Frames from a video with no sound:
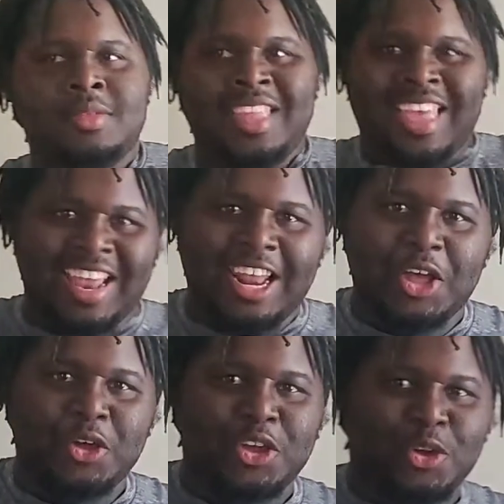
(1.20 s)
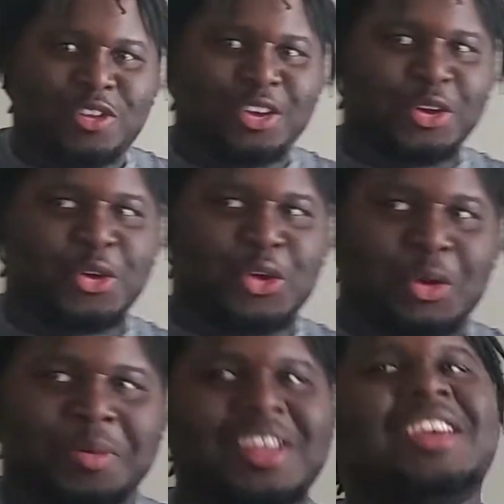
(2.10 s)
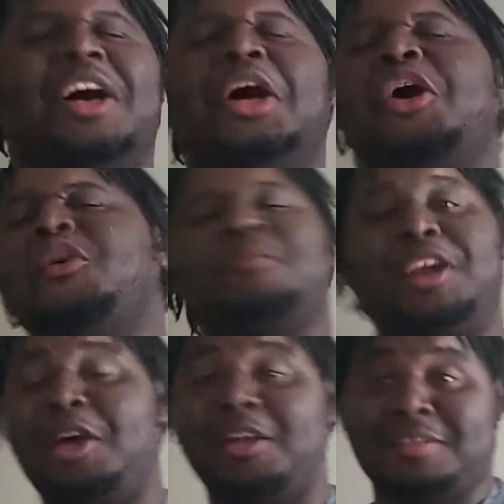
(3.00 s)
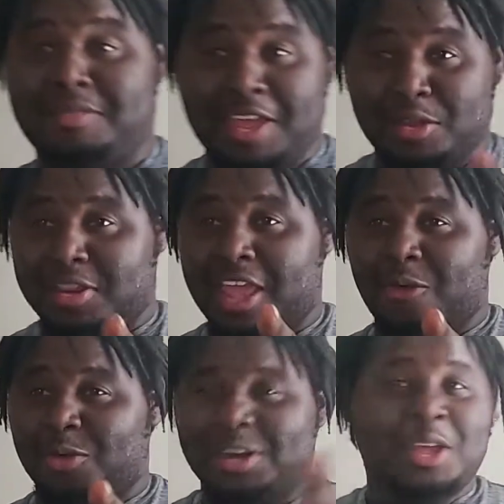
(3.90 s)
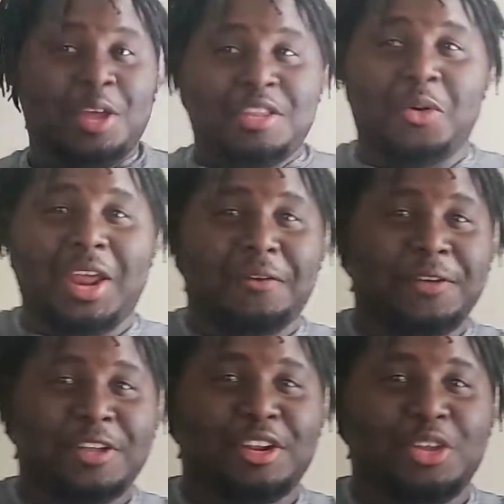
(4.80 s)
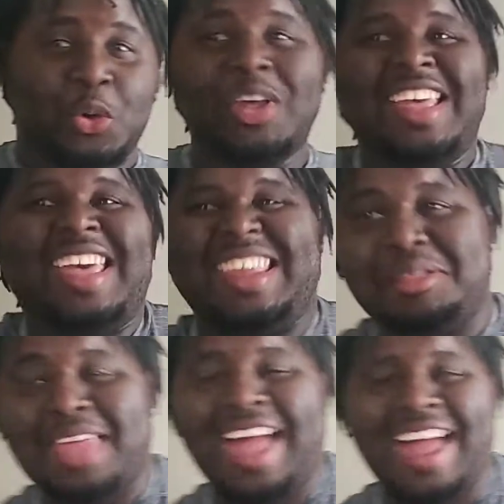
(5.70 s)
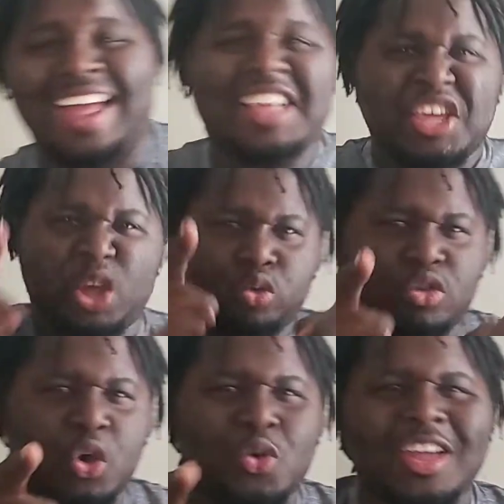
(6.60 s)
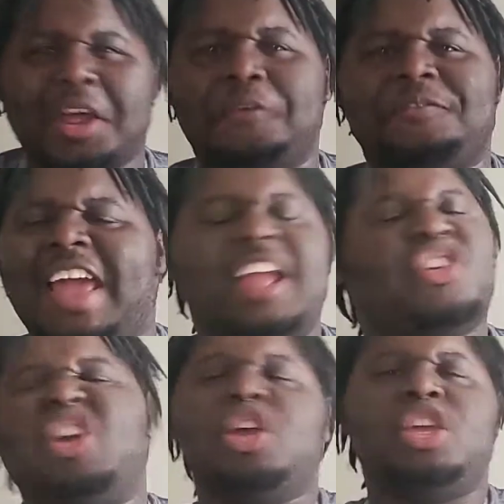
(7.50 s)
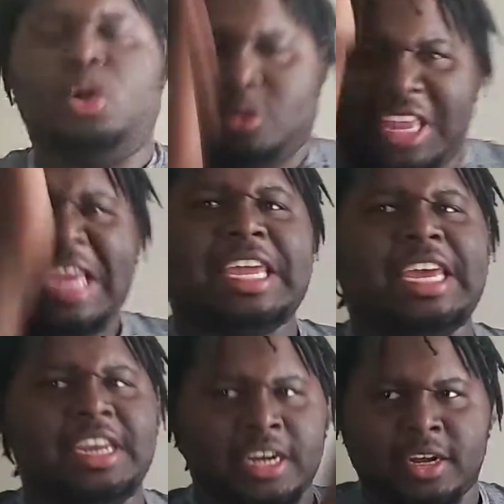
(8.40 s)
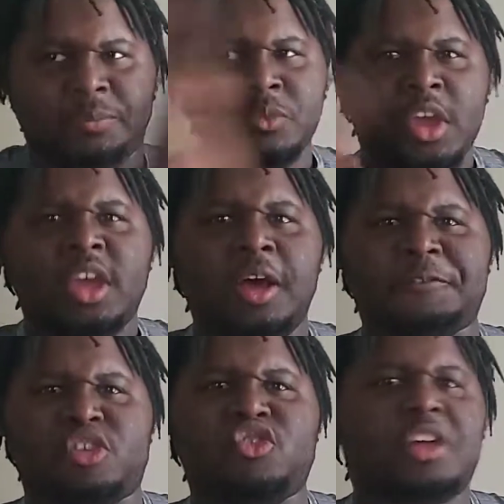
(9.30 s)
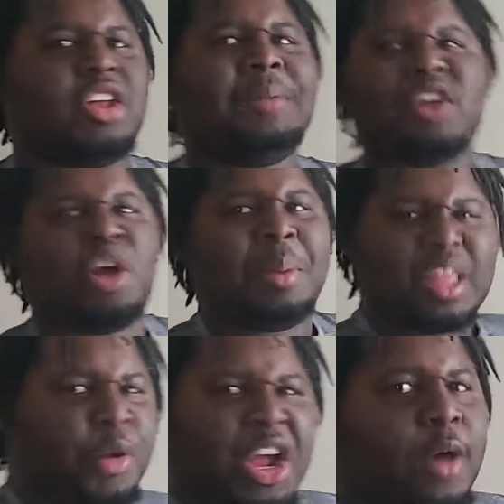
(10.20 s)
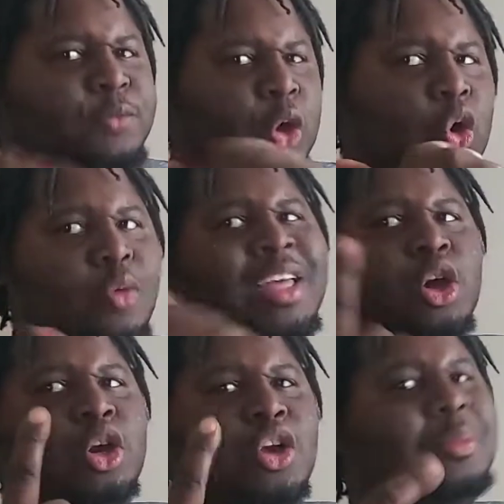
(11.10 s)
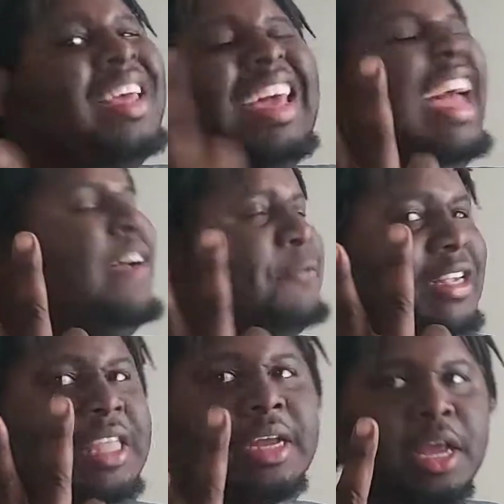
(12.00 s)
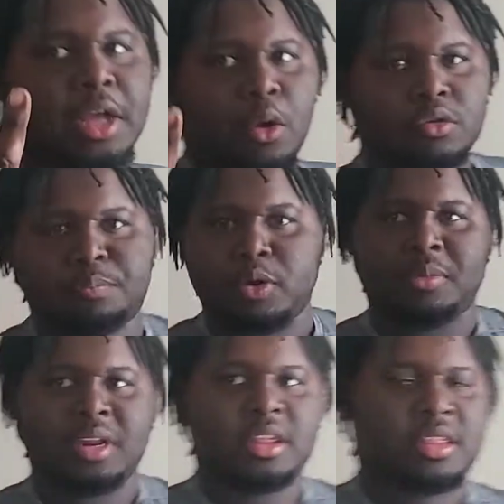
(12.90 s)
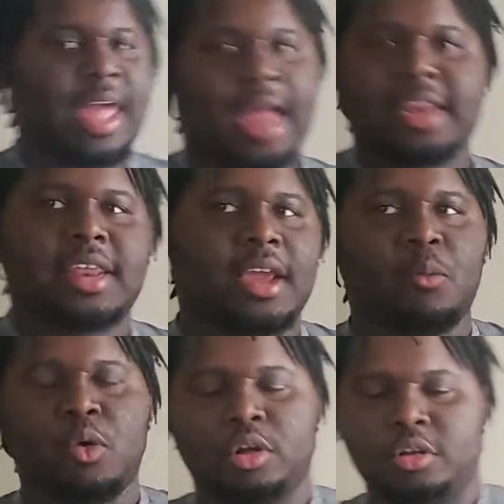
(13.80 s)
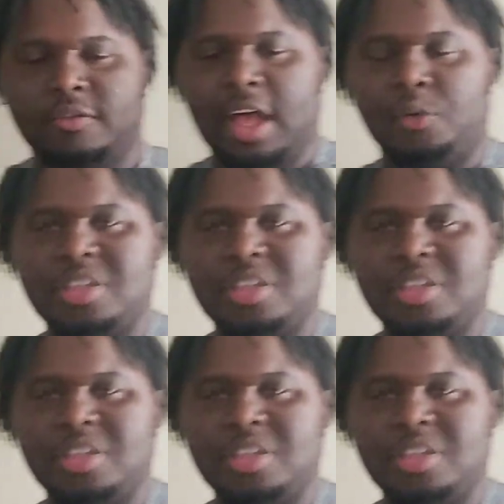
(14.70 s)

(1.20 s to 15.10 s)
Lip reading: Hello, YouTube. Oh, it's been a long time since I used that one. So without further ado, it is I, your Duke of Danger, your Deacon of Destruction. I'm talking about the bringer of doom, gloom, everything that goes boom in this goddamn world of ours.